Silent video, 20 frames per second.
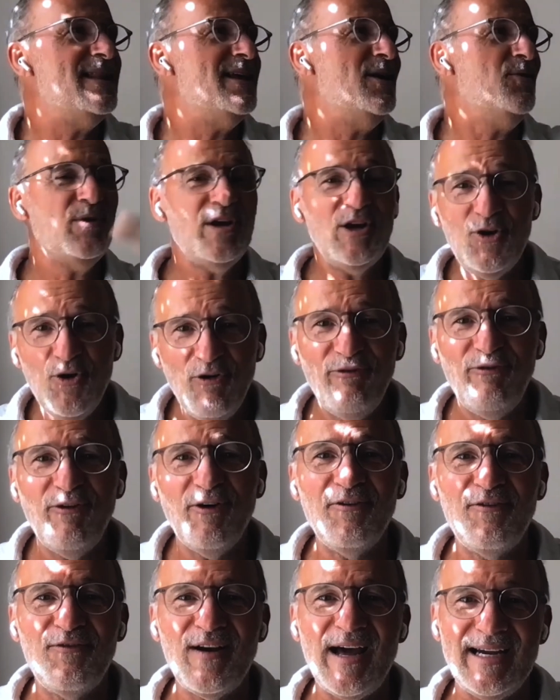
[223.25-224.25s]
and then we go
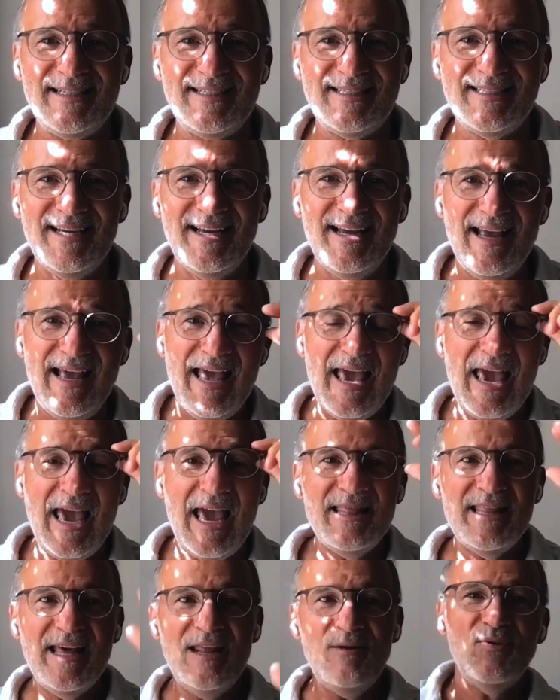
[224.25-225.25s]
for a flight.
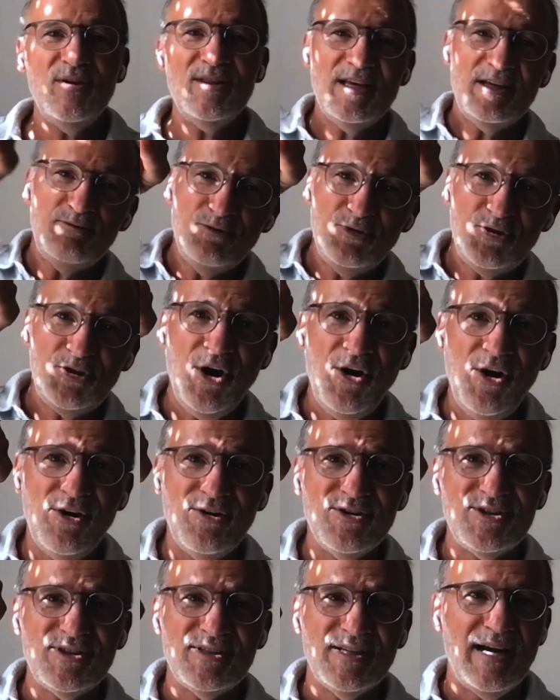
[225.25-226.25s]
And then when they do
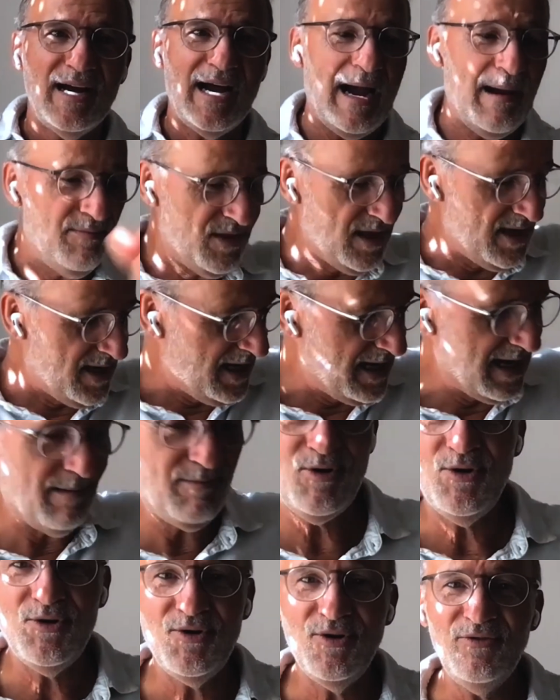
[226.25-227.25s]
turns, I'm thinking
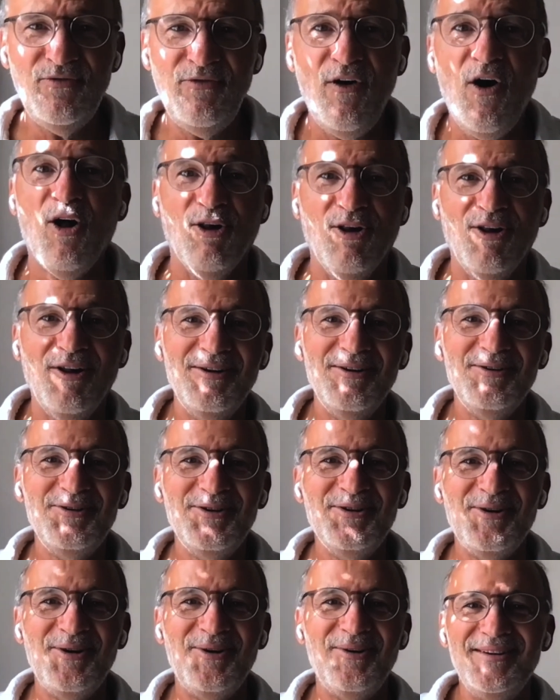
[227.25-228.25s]
I'm gonna fall.
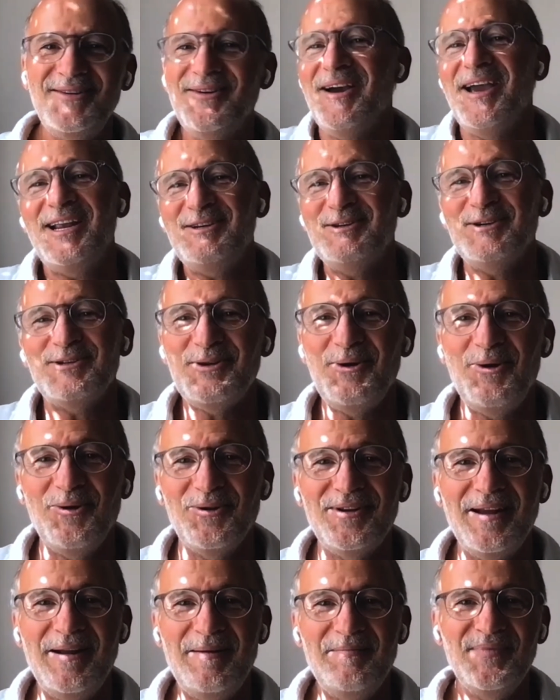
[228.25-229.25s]
You know, you're eight years
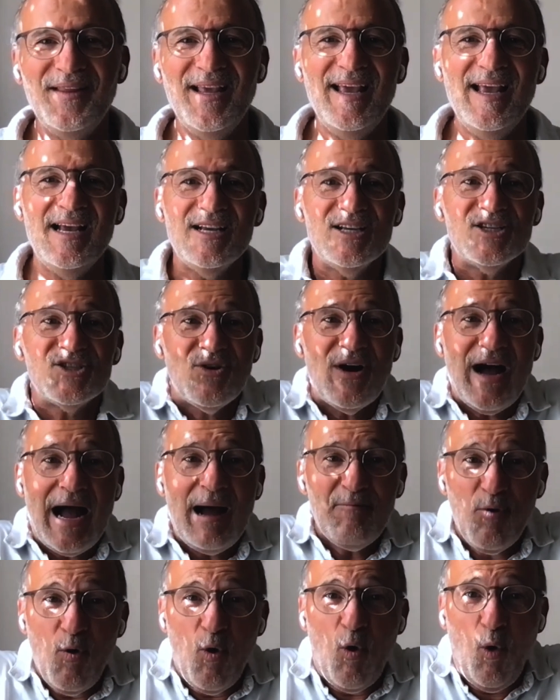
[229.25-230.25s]
old. So
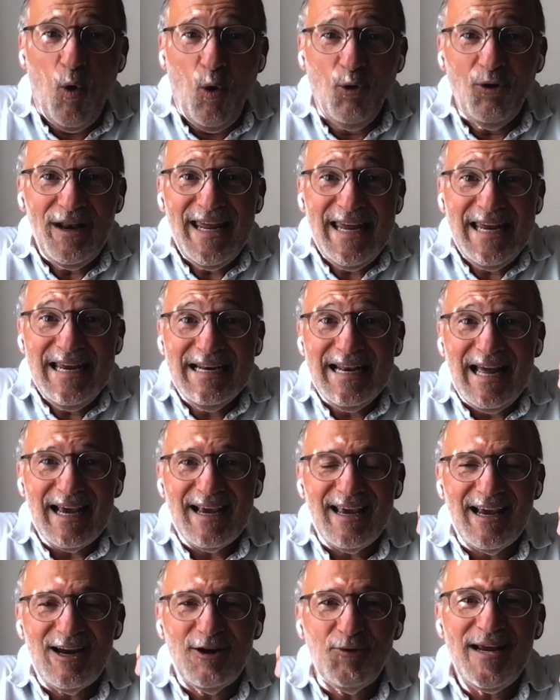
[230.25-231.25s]
I'm holding
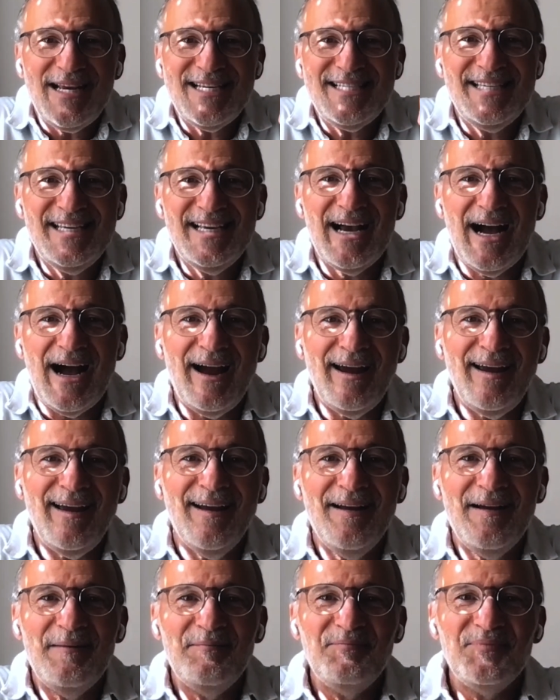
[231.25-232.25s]
like a crazy guy.